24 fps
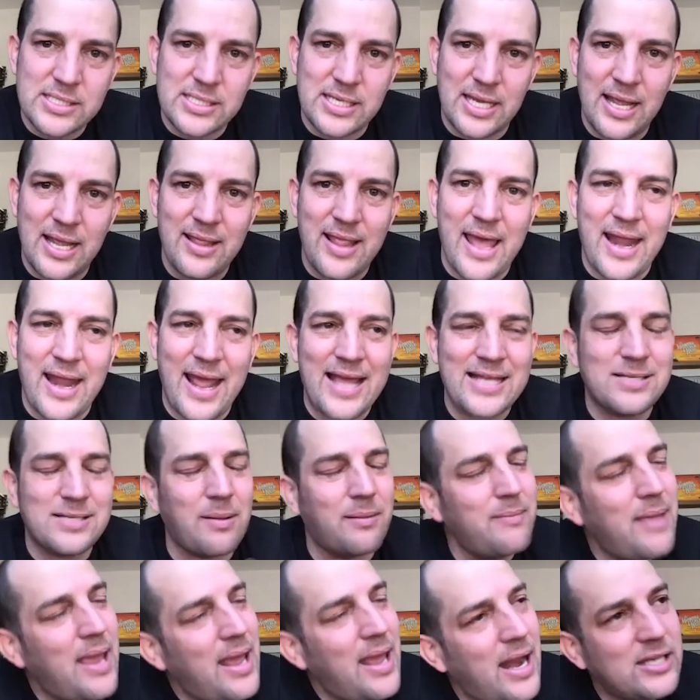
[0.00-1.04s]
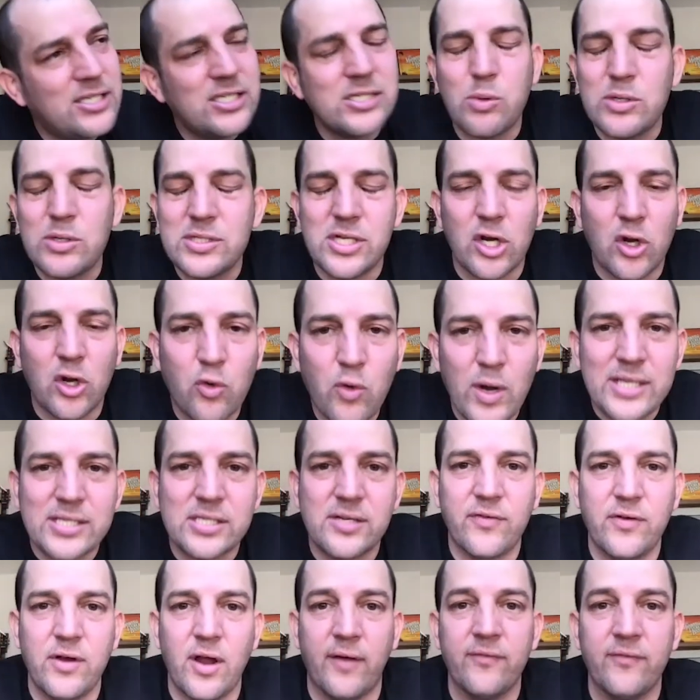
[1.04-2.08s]
in that aspect? And I just wasn't aggressive
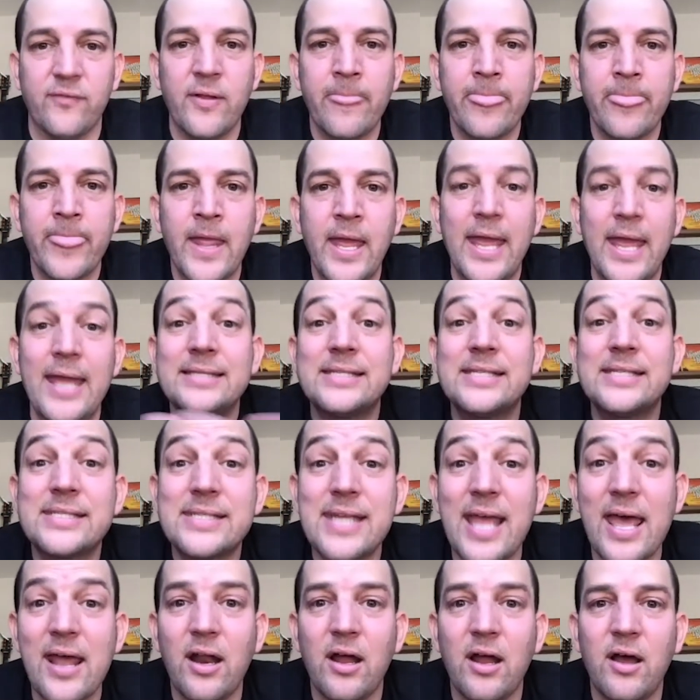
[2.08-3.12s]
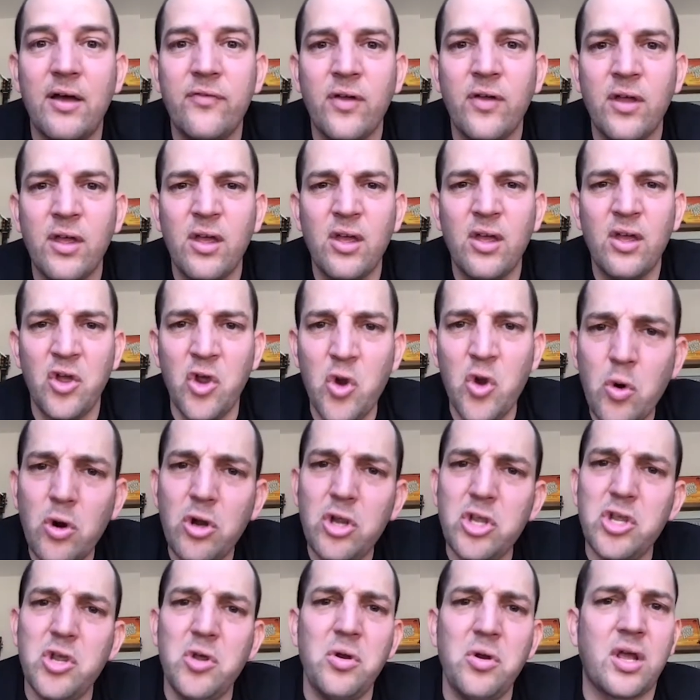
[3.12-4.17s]
enough. Instead of, who are
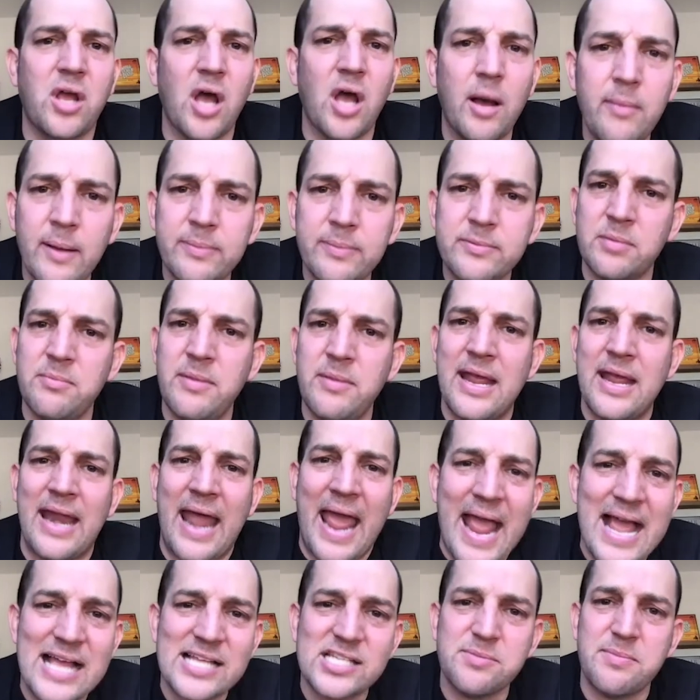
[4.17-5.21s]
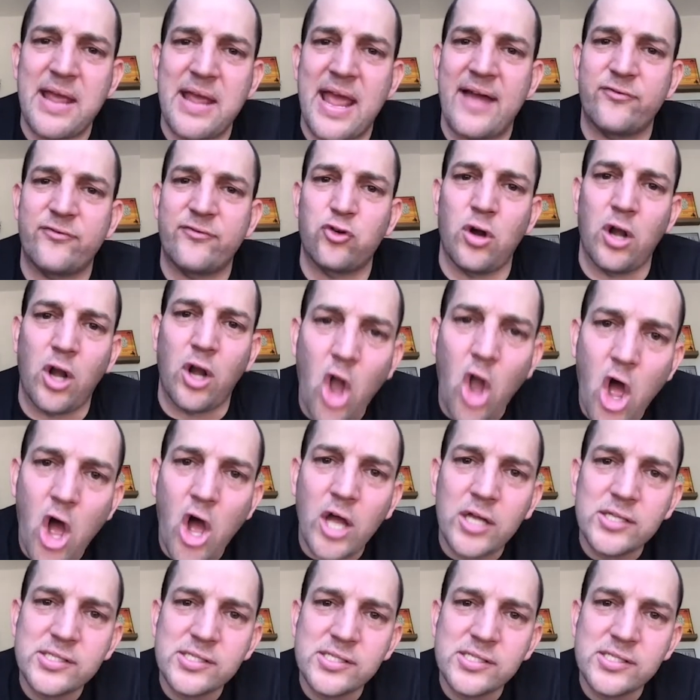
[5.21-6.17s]
you to come up to me and ask me after a loss